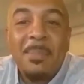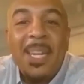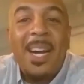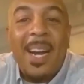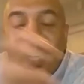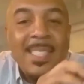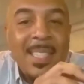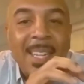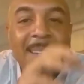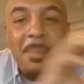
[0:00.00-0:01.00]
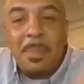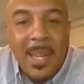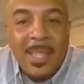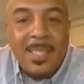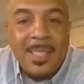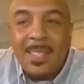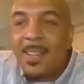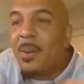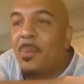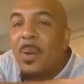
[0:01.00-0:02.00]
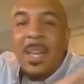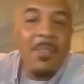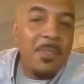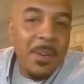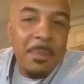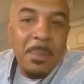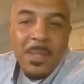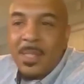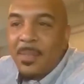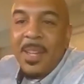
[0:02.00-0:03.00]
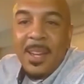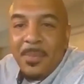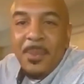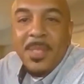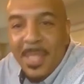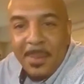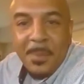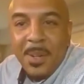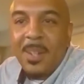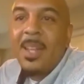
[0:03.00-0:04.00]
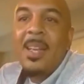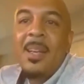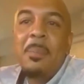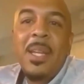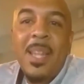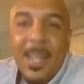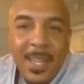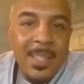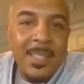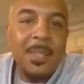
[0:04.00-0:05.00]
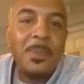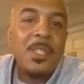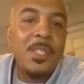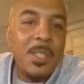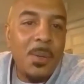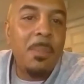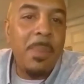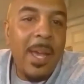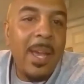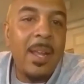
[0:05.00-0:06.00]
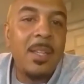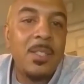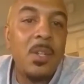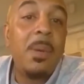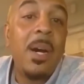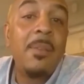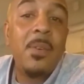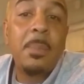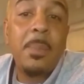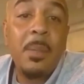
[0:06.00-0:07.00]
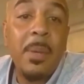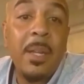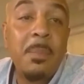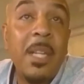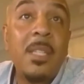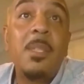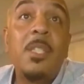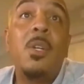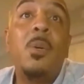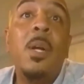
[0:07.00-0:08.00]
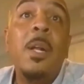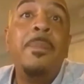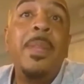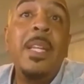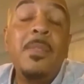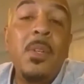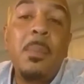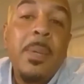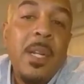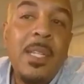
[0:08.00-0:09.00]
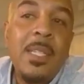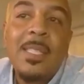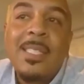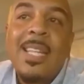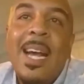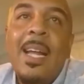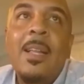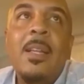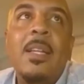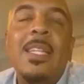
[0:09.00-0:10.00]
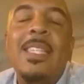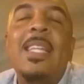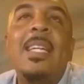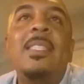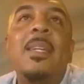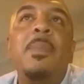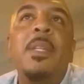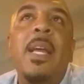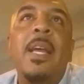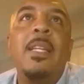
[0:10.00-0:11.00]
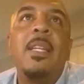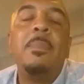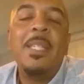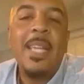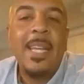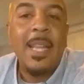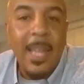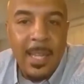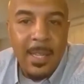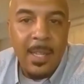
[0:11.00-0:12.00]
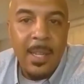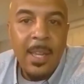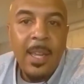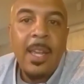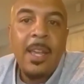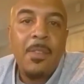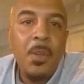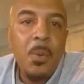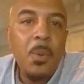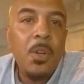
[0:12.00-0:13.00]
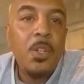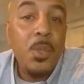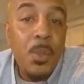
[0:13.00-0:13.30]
to be an isolated base away from the Pacific Air Force network because it was so bad and so behind vulnerability management. So these vulnerabilities it's not something that it can be taken lightly. If you are